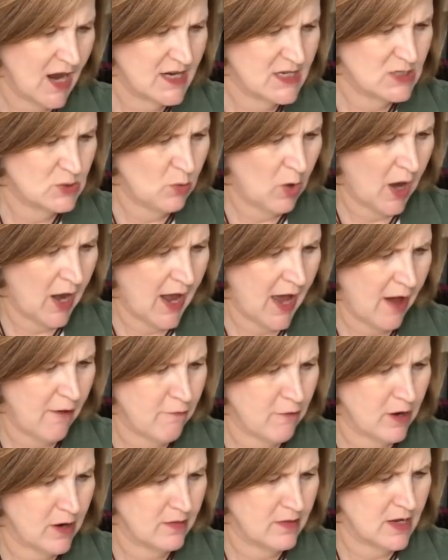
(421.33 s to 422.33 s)
I swear I
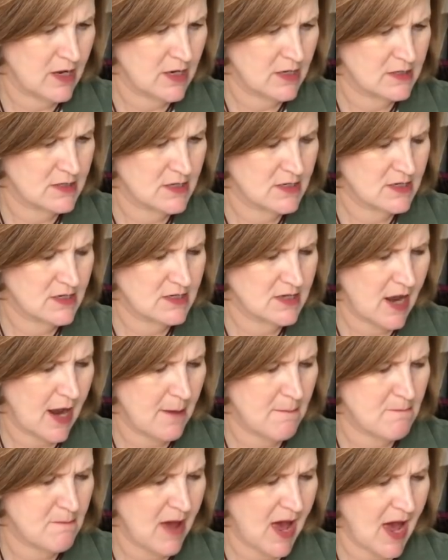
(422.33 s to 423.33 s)
have one of these. This is
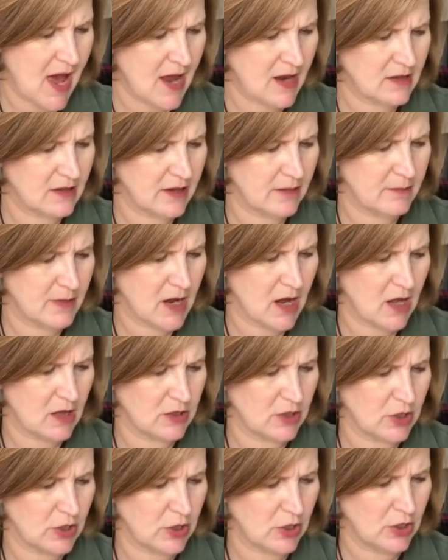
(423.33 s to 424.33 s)
a matte lip
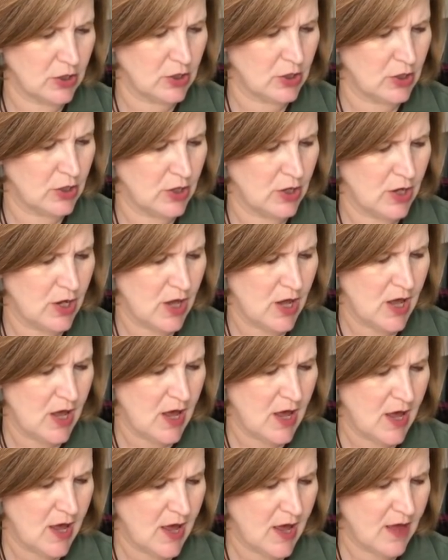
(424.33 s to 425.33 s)
color
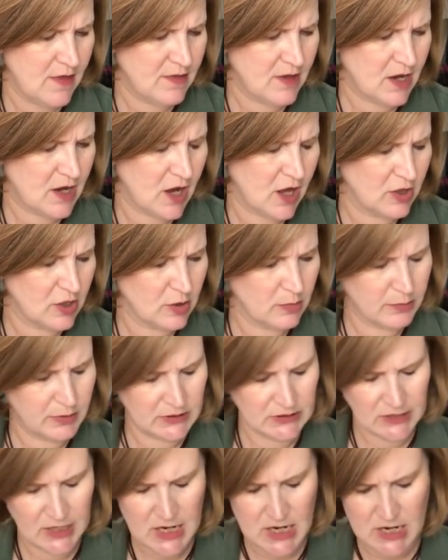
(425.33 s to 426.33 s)
in the color
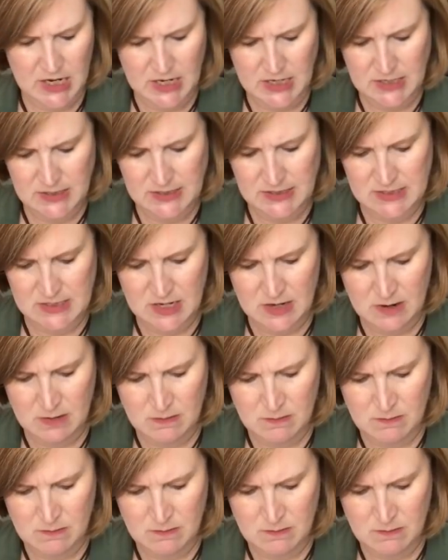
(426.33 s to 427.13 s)
Belize.